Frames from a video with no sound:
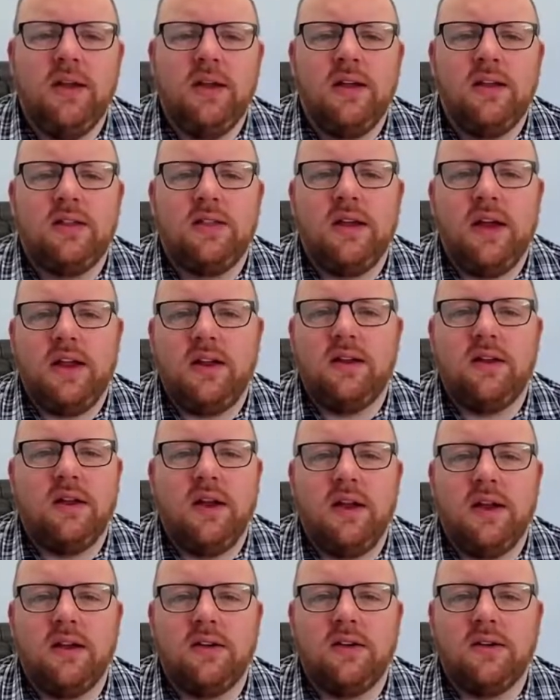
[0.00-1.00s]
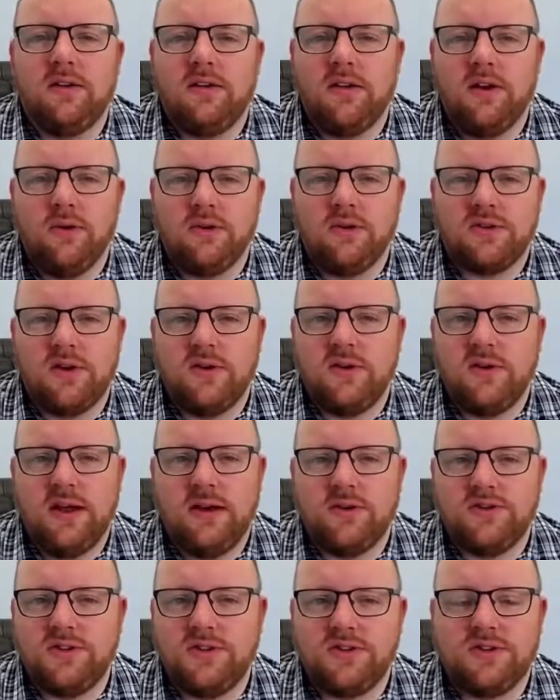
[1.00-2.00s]
then it also
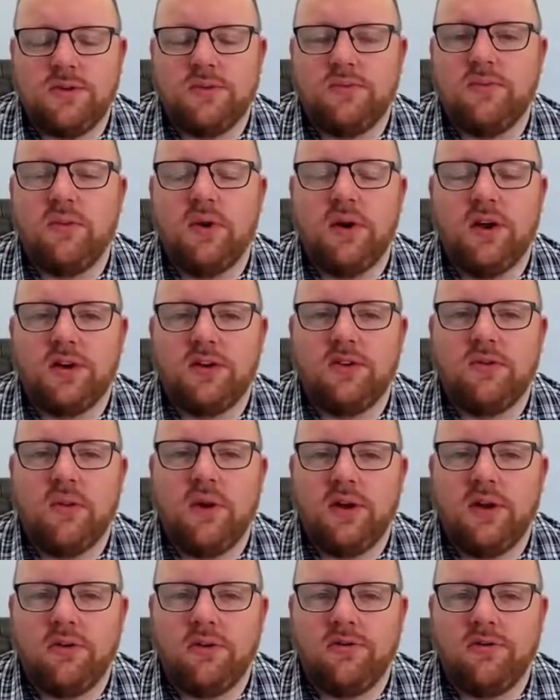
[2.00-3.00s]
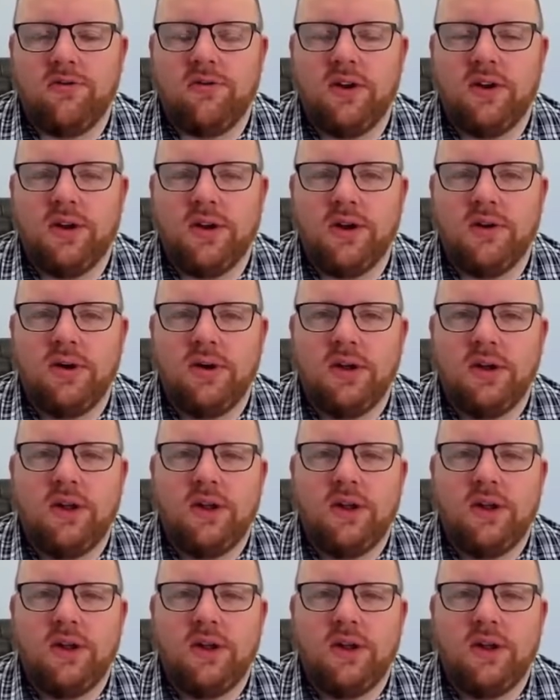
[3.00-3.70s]
allows you to work while you're on furlough.